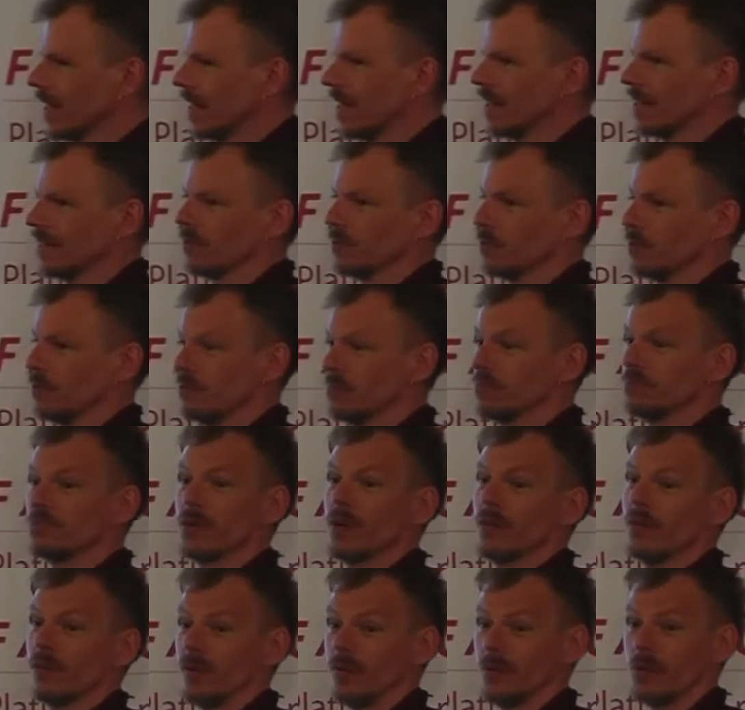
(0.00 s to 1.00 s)
And it
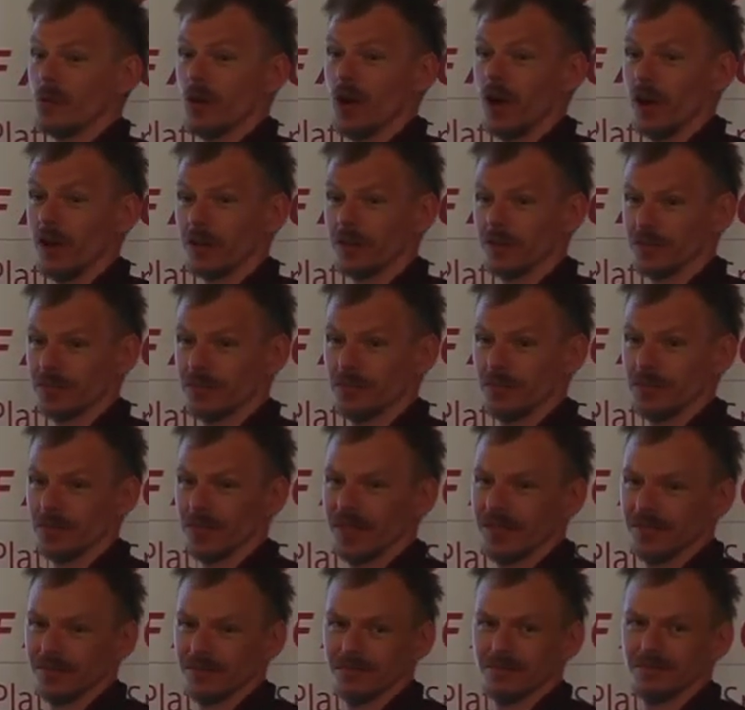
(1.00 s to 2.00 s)
probably works. Yeah.